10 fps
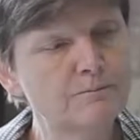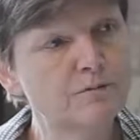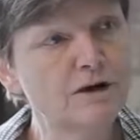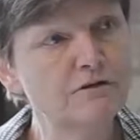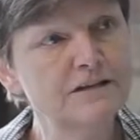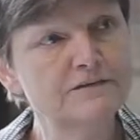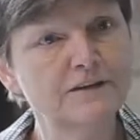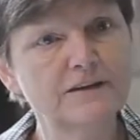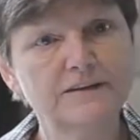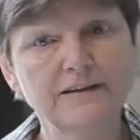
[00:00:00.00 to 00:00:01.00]
priority
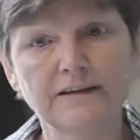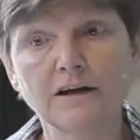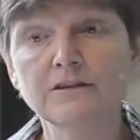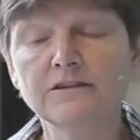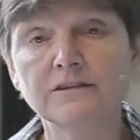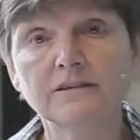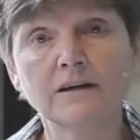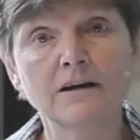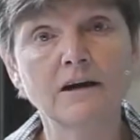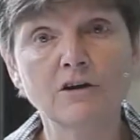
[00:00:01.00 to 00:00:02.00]
for the CEOs,
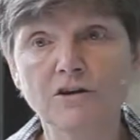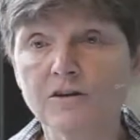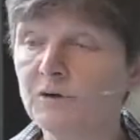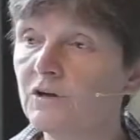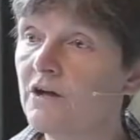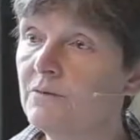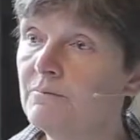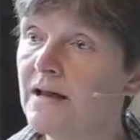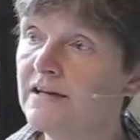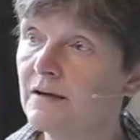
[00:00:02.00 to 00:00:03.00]
a lot of them, although
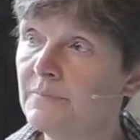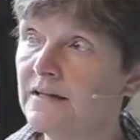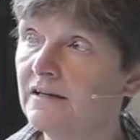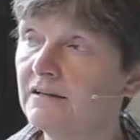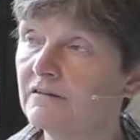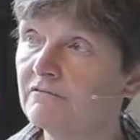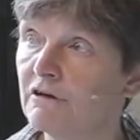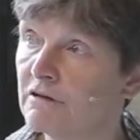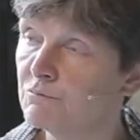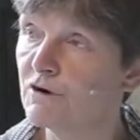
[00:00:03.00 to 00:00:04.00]
many are being
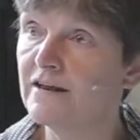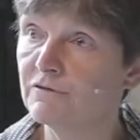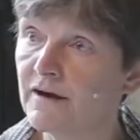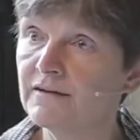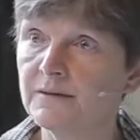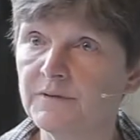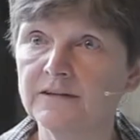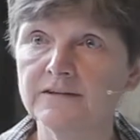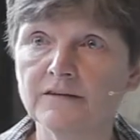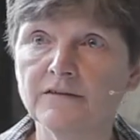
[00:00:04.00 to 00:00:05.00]
very brave around some of
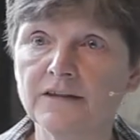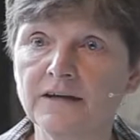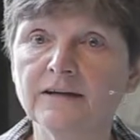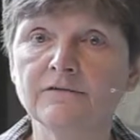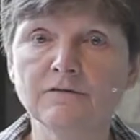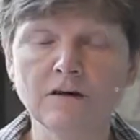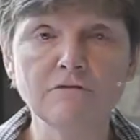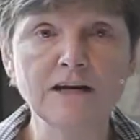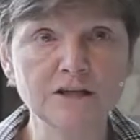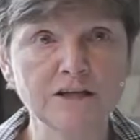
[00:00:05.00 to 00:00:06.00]
this stuff, I think, and
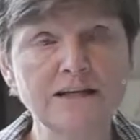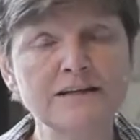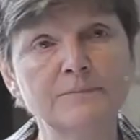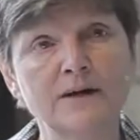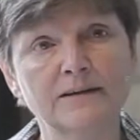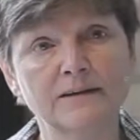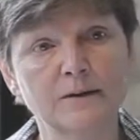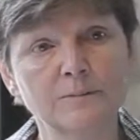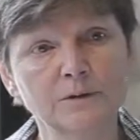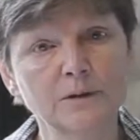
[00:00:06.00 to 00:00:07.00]
really leading by
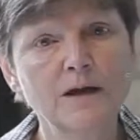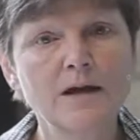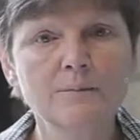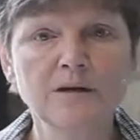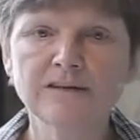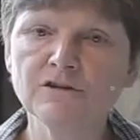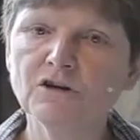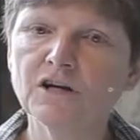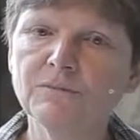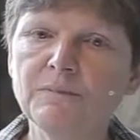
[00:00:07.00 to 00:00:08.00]
example. But it's
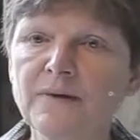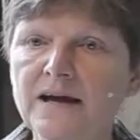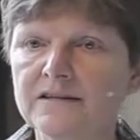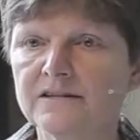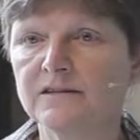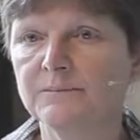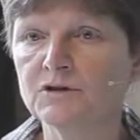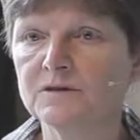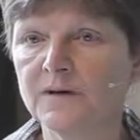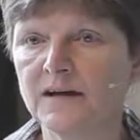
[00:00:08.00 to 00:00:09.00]
not going to impact the
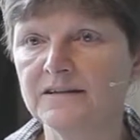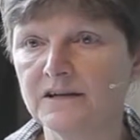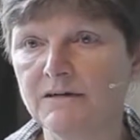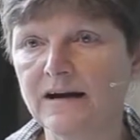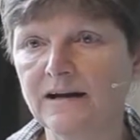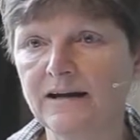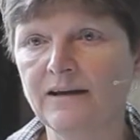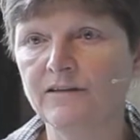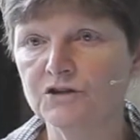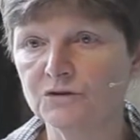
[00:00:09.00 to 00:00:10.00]
bottom line
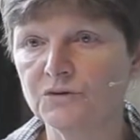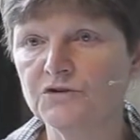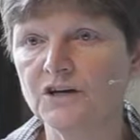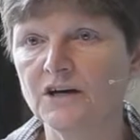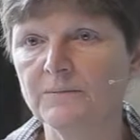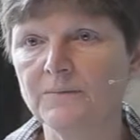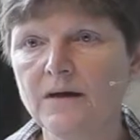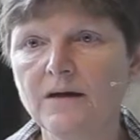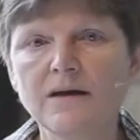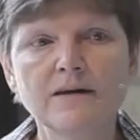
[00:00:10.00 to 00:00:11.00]
directly in the short term.
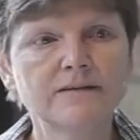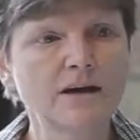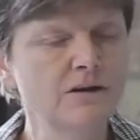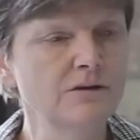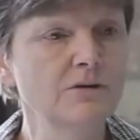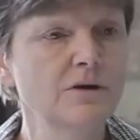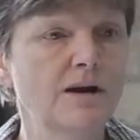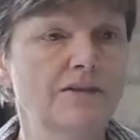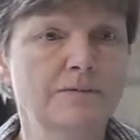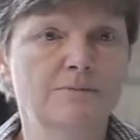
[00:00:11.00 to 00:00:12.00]
So
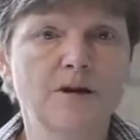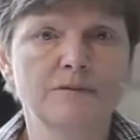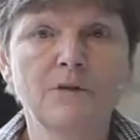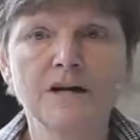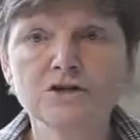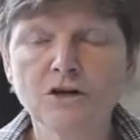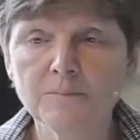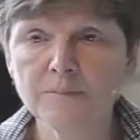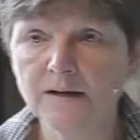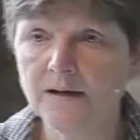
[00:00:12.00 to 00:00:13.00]
I think part of my
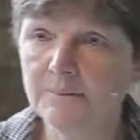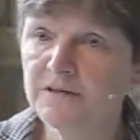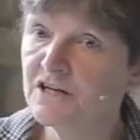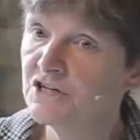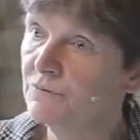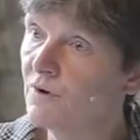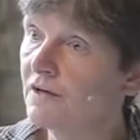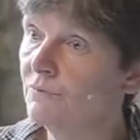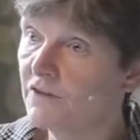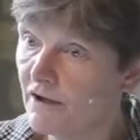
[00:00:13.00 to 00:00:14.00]
job, potentially
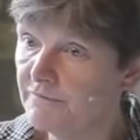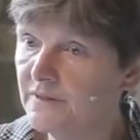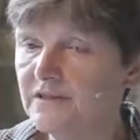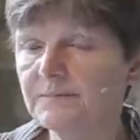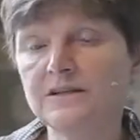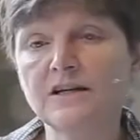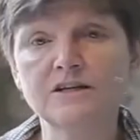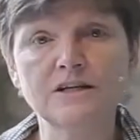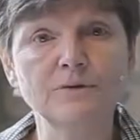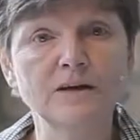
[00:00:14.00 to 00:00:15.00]
working with government,
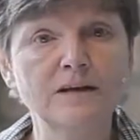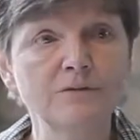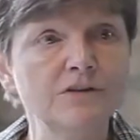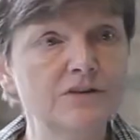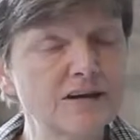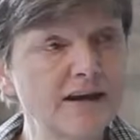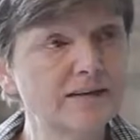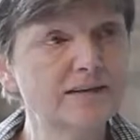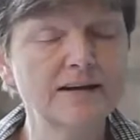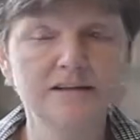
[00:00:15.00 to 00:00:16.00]
potentially working with the
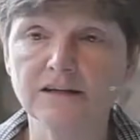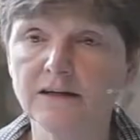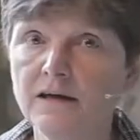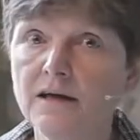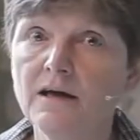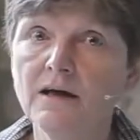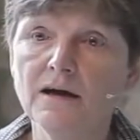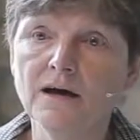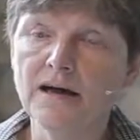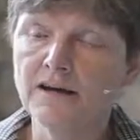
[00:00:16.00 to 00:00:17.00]
tech sector,
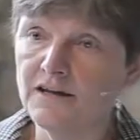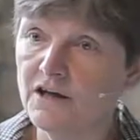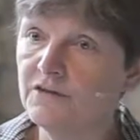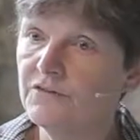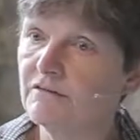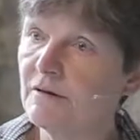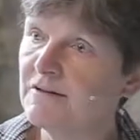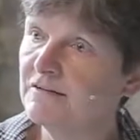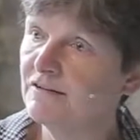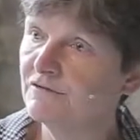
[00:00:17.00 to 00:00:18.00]
and I know there are
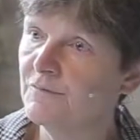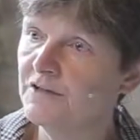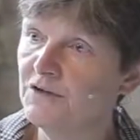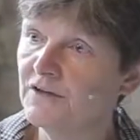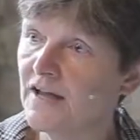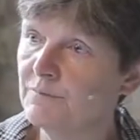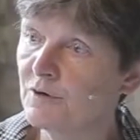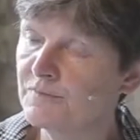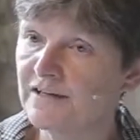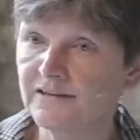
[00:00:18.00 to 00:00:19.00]
representatives from the UK
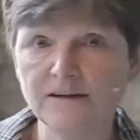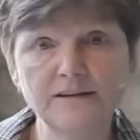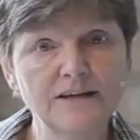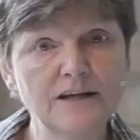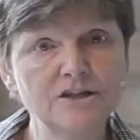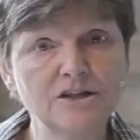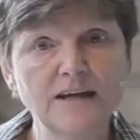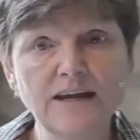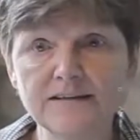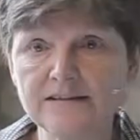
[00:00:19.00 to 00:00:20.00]
PropTech Association
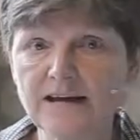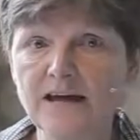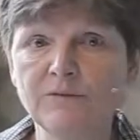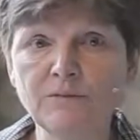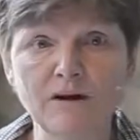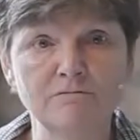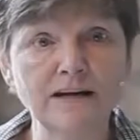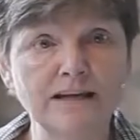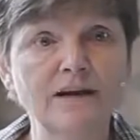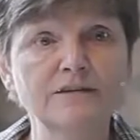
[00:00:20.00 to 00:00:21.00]
here today, and we work
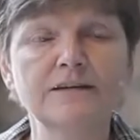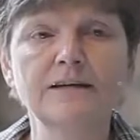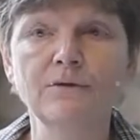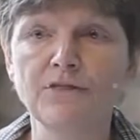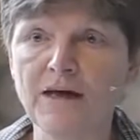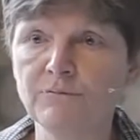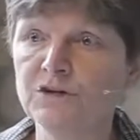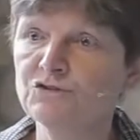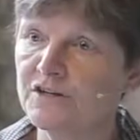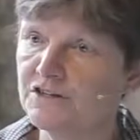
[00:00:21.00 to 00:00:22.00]
really closely with them.
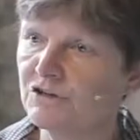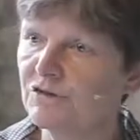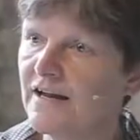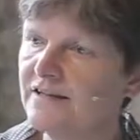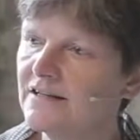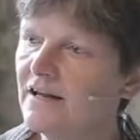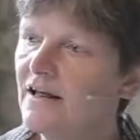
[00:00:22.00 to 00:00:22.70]
We're trying to create